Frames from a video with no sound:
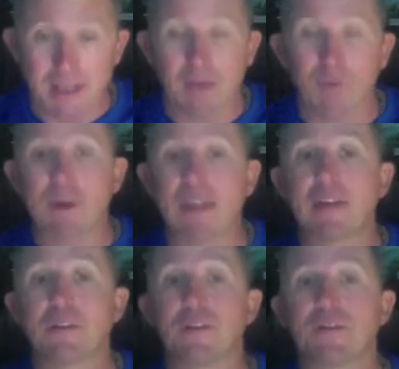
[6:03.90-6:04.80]
And we'll get into
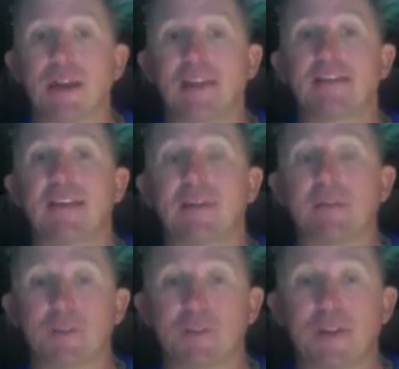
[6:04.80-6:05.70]
those fines later, but
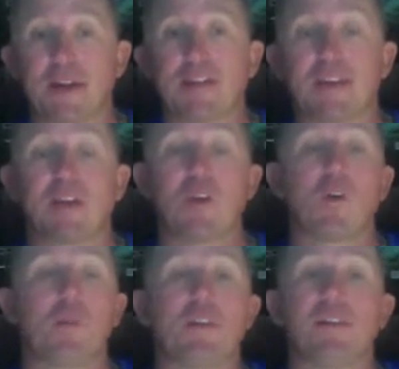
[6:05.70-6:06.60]
those fines can go
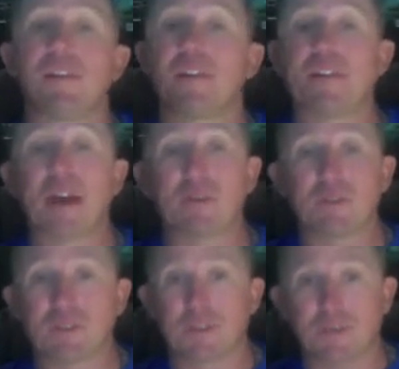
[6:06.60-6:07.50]
up into the
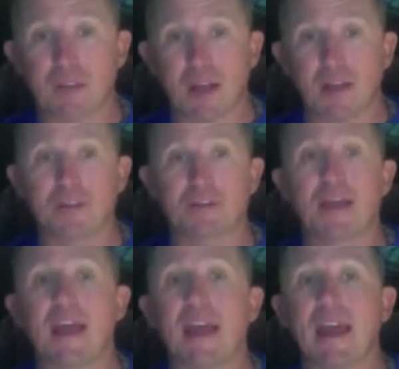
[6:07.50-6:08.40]
thousands of dollars,
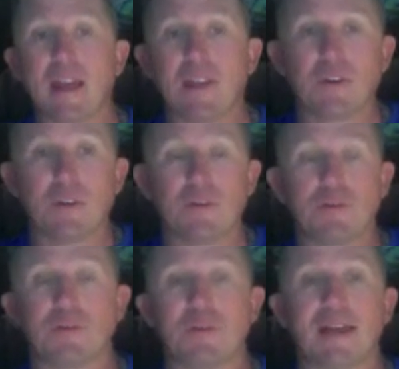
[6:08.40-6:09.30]
and you can lose
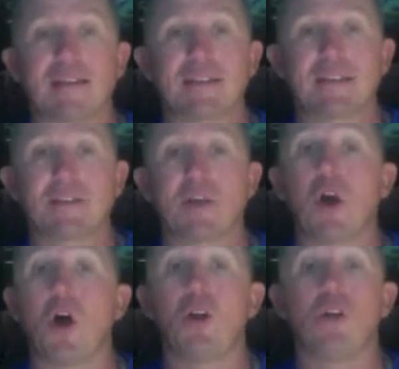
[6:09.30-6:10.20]
your license
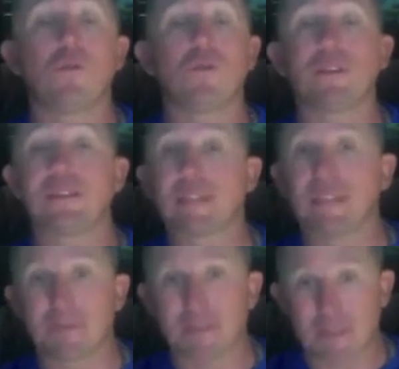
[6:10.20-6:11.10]
all over a silly
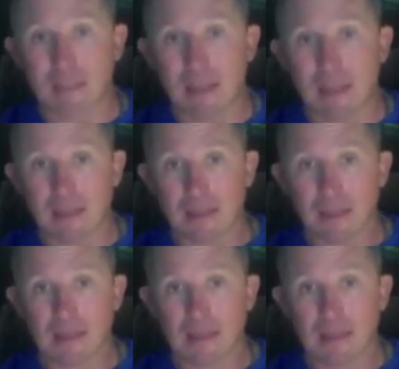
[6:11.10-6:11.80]
mistake.